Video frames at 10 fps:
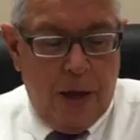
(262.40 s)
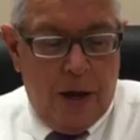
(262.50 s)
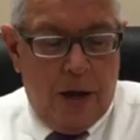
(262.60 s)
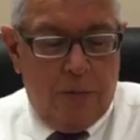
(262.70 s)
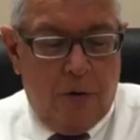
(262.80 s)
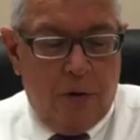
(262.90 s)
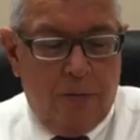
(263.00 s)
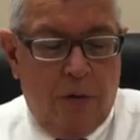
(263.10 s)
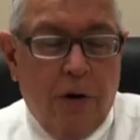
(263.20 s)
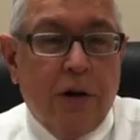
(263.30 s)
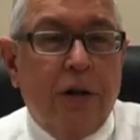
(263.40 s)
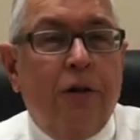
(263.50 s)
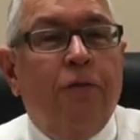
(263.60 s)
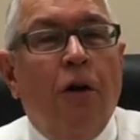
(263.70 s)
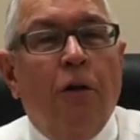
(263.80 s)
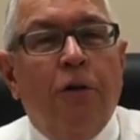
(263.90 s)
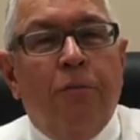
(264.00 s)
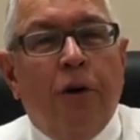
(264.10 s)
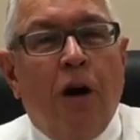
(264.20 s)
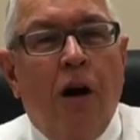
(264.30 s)
And more importantly, follow the
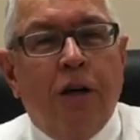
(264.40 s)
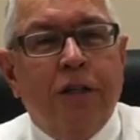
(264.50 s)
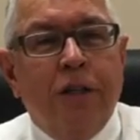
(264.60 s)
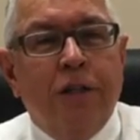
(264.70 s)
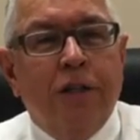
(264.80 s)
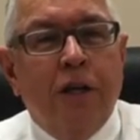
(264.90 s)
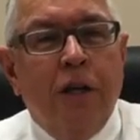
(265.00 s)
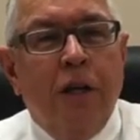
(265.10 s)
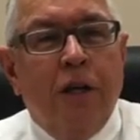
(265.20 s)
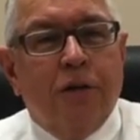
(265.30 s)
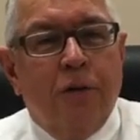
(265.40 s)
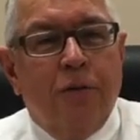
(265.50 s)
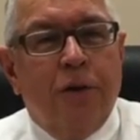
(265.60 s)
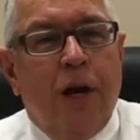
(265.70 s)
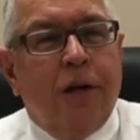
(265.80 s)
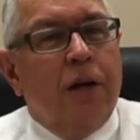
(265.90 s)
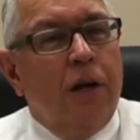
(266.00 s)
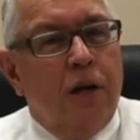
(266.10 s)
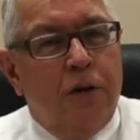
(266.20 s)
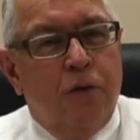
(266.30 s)
precautions so that
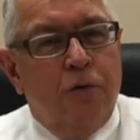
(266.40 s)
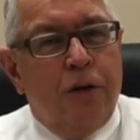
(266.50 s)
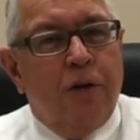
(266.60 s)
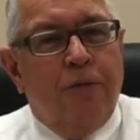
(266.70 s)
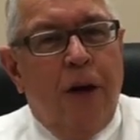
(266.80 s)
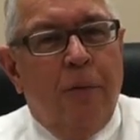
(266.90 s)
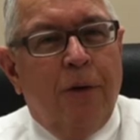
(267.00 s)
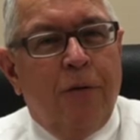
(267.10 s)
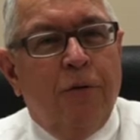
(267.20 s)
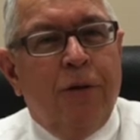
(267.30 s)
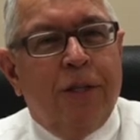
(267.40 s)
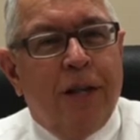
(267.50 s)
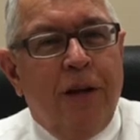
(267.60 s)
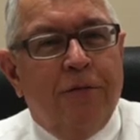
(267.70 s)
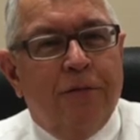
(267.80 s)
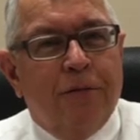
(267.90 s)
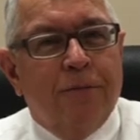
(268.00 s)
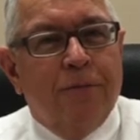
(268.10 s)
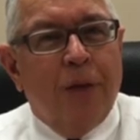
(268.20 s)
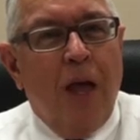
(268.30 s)
you and your family will be safe.
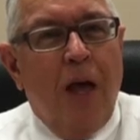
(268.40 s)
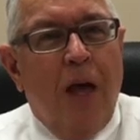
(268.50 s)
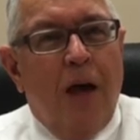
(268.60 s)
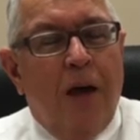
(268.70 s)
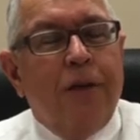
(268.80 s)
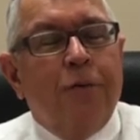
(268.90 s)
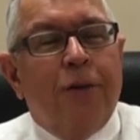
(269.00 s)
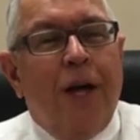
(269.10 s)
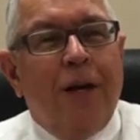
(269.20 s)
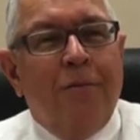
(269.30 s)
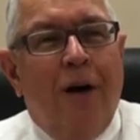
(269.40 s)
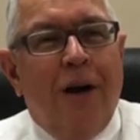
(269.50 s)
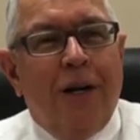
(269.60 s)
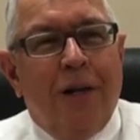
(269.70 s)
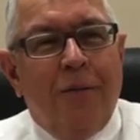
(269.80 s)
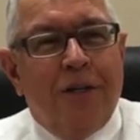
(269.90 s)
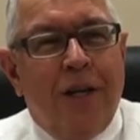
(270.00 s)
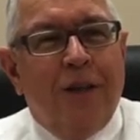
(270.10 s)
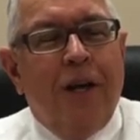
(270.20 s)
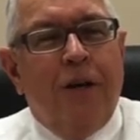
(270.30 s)
I think with that in mind, let me
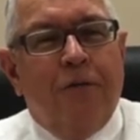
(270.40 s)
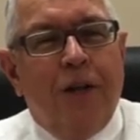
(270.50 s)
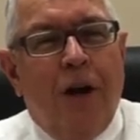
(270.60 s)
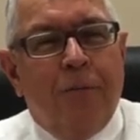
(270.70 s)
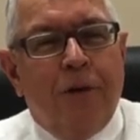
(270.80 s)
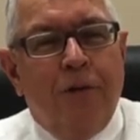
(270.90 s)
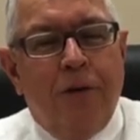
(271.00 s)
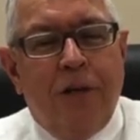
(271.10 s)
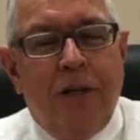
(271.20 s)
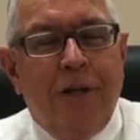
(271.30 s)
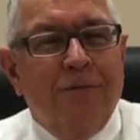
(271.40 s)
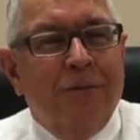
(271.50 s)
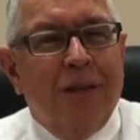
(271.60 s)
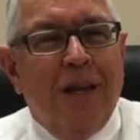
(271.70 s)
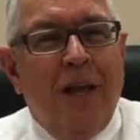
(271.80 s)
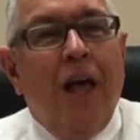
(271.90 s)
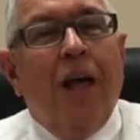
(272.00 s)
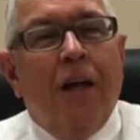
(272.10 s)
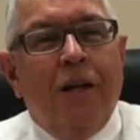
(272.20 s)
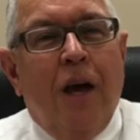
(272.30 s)
say thank you for the opportunity.
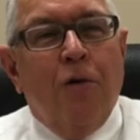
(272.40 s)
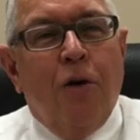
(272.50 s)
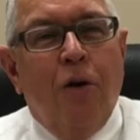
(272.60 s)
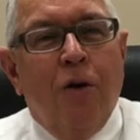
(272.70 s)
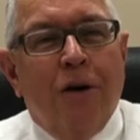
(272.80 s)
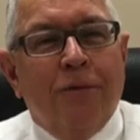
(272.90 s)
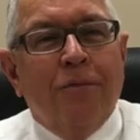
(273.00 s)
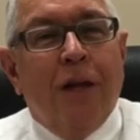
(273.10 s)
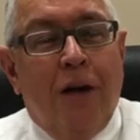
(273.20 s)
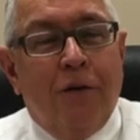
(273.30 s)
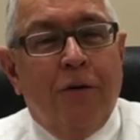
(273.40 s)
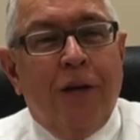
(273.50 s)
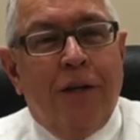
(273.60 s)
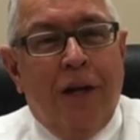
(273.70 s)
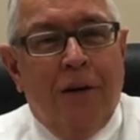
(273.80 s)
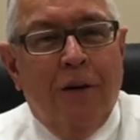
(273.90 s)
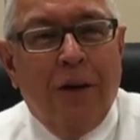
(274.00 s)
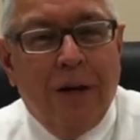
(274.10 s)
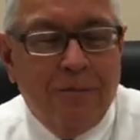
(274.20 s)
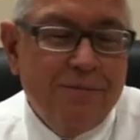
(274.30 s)
And Yawagoa, have a great day. Ona.